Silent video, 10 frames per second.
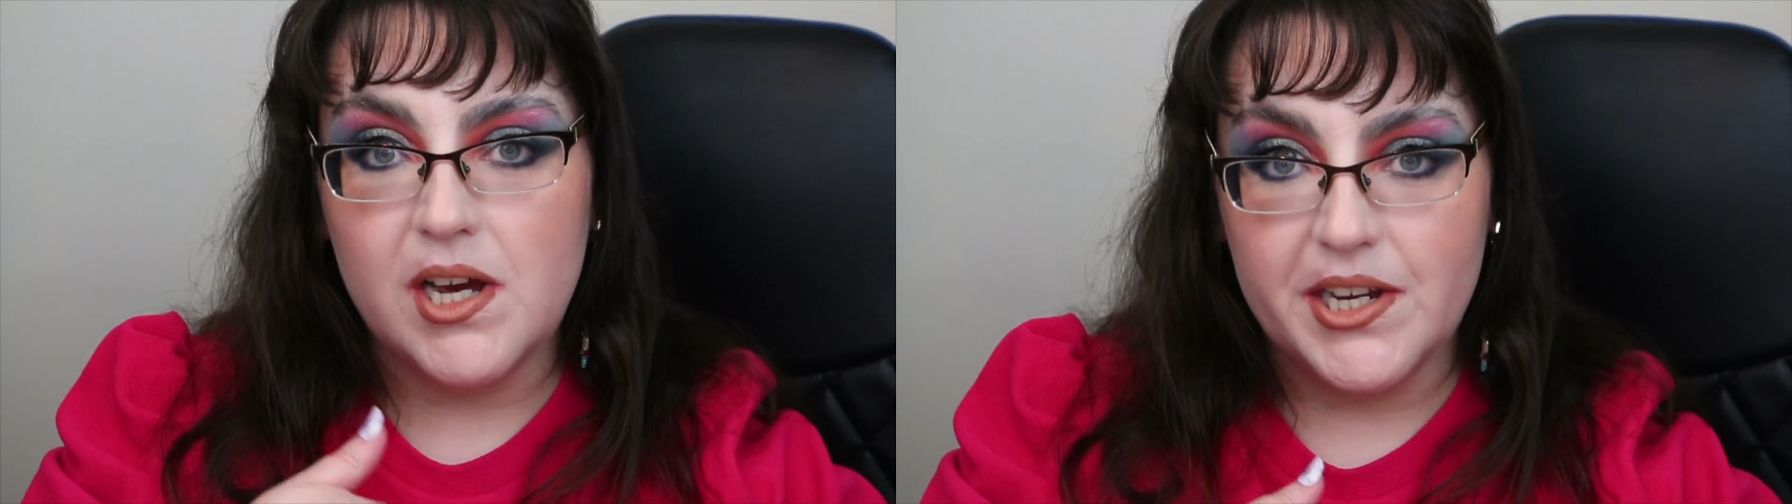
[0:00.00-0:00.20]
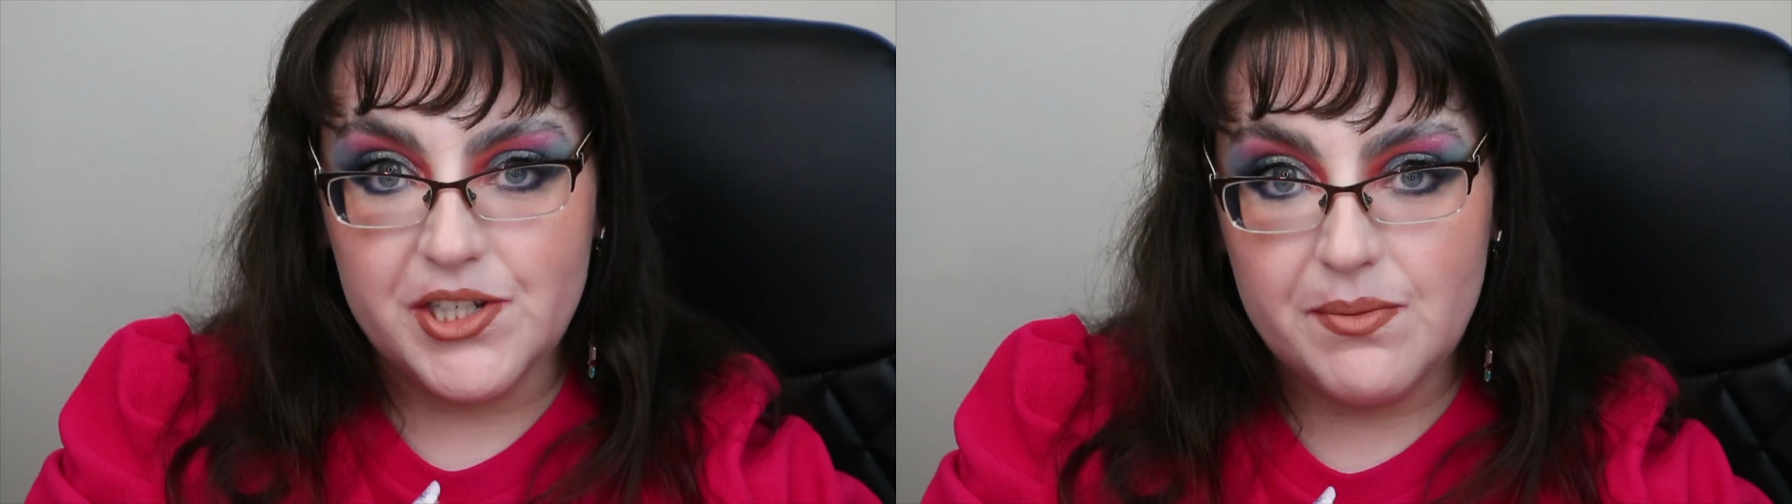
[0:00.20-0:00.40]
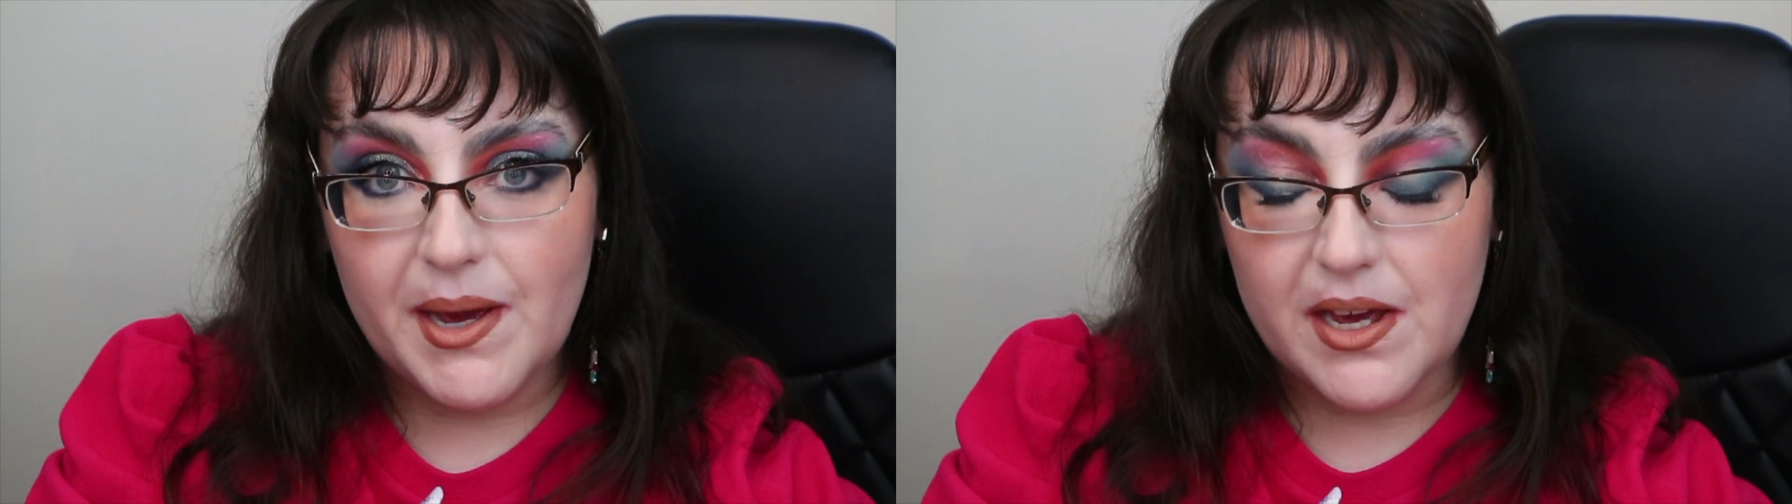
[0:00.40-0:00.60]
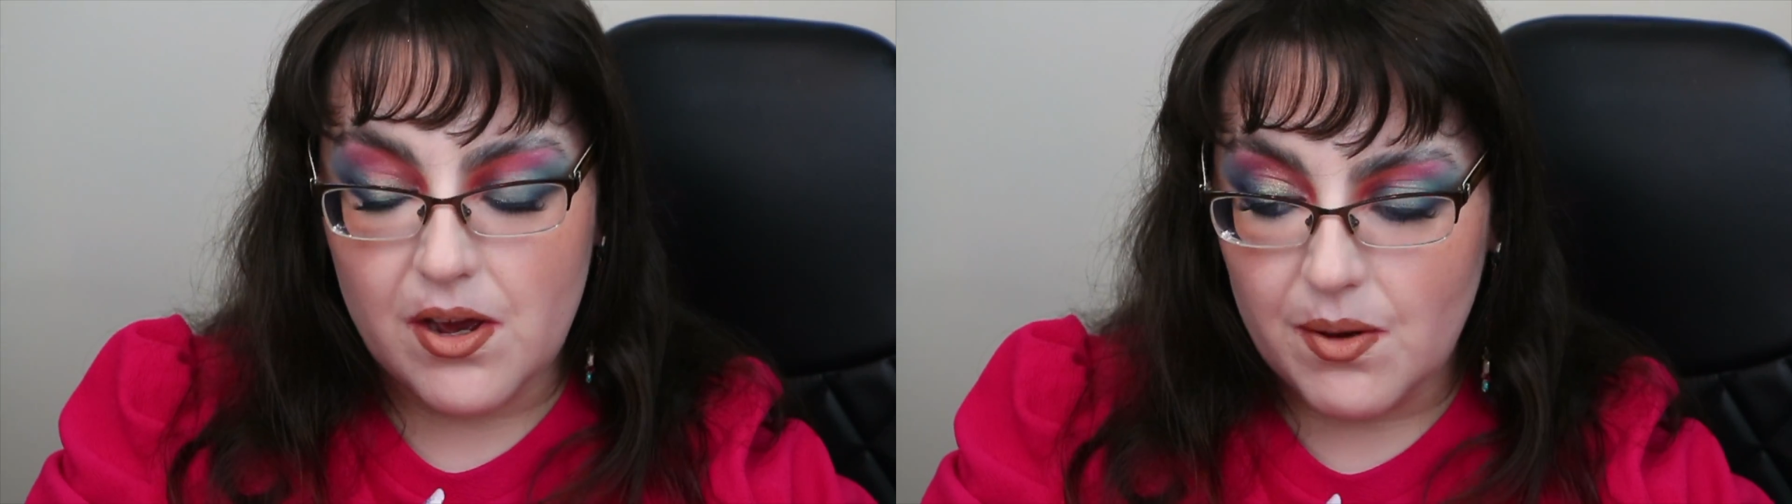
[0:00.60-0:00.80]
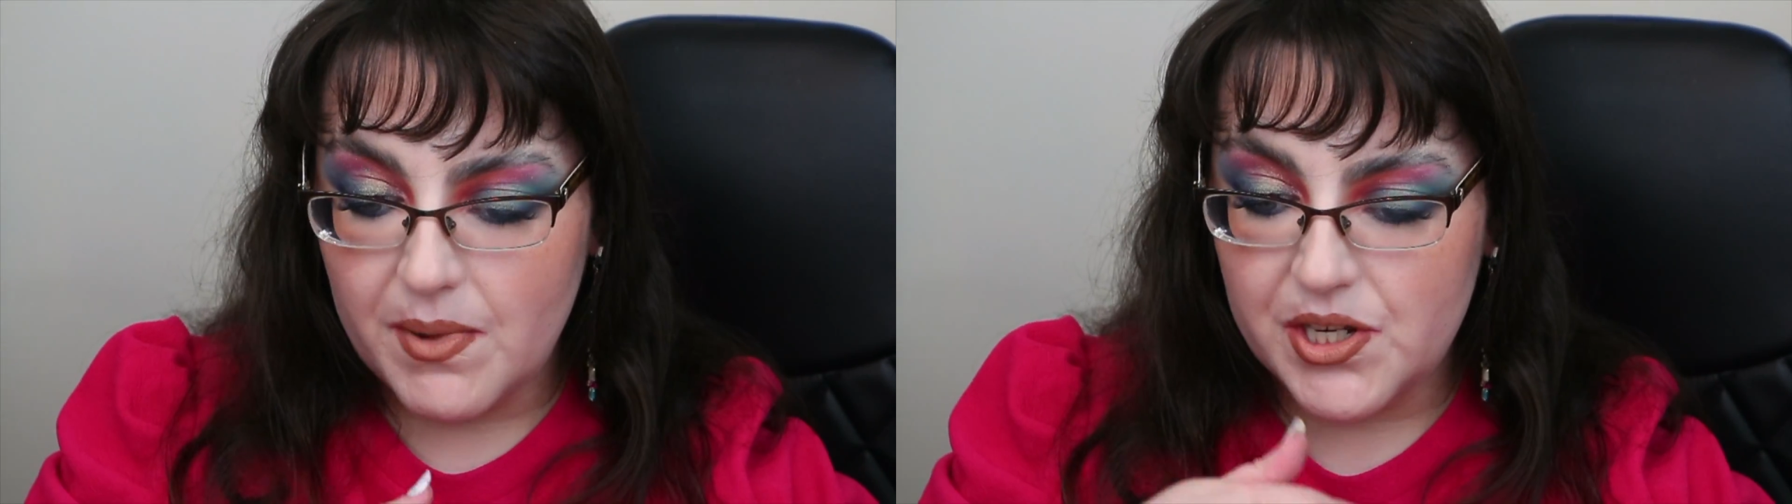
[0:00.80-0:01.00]
I do make a
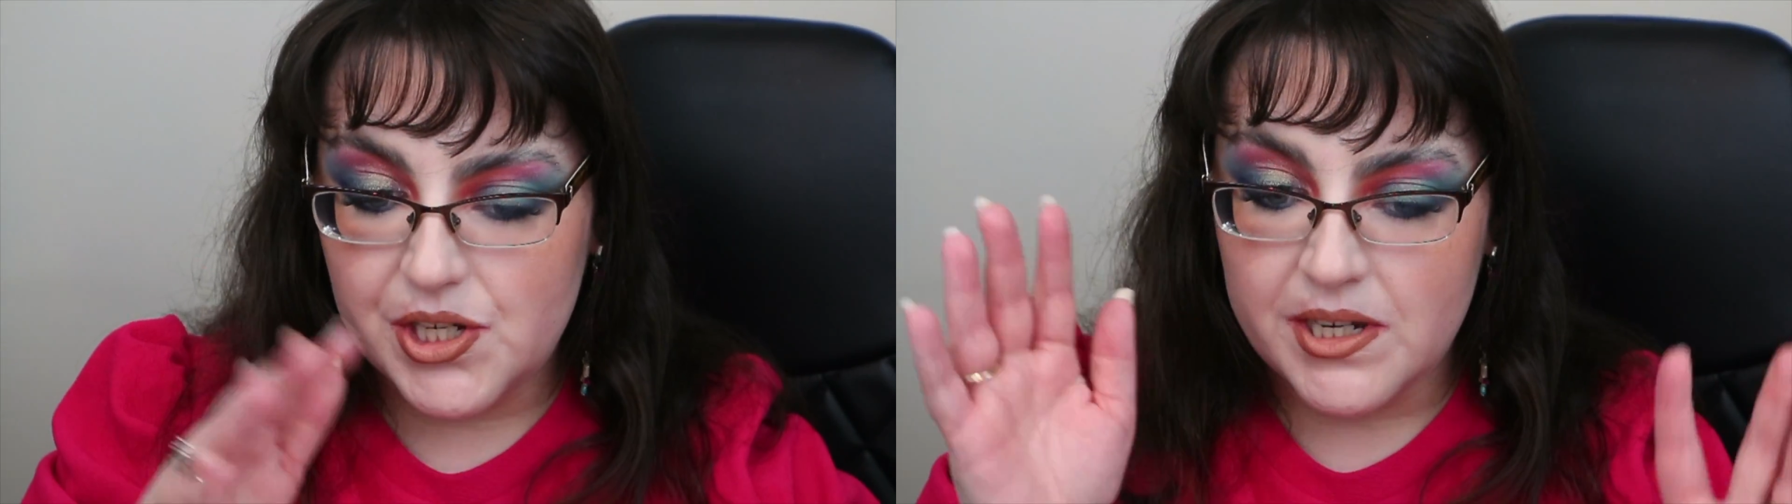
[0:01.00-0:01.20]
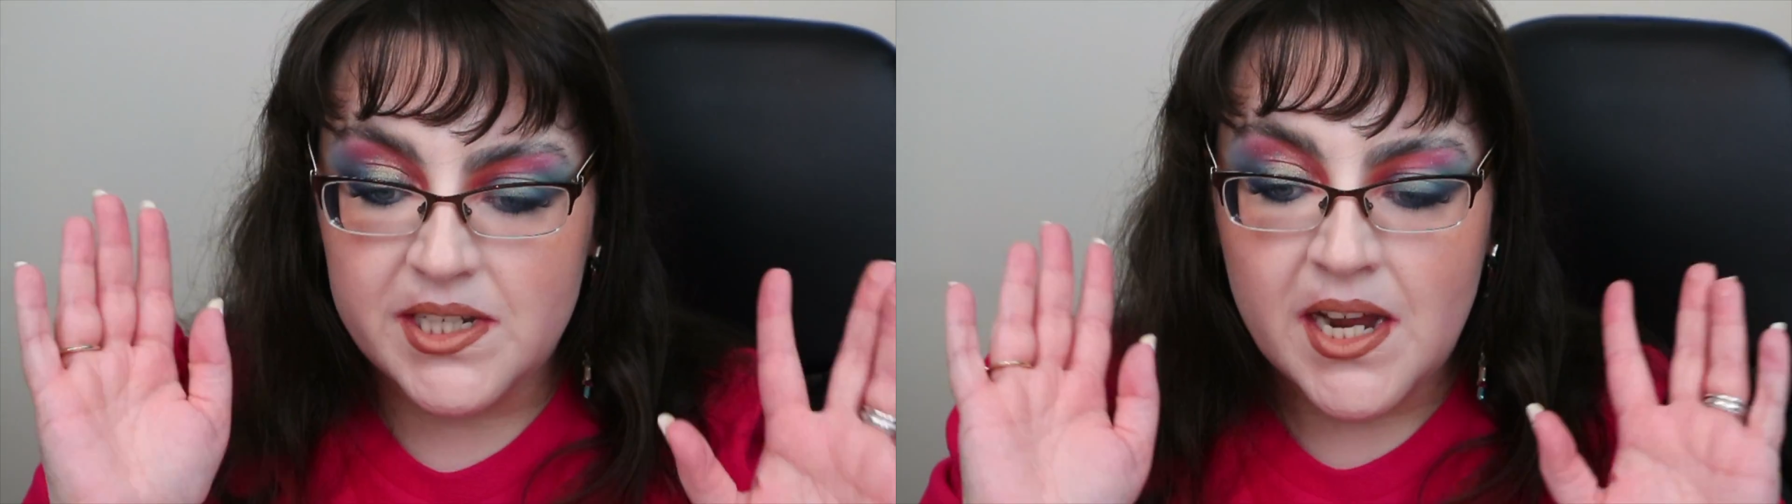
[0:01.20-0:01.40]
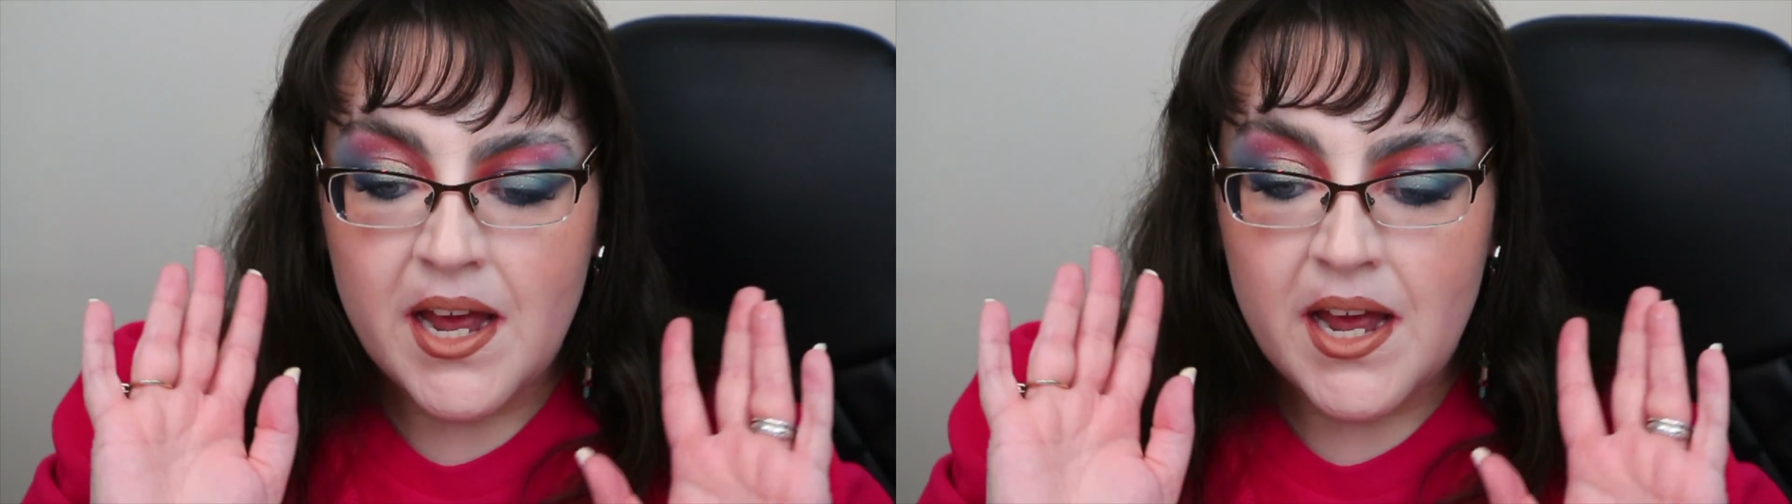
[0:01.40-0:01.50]
commission.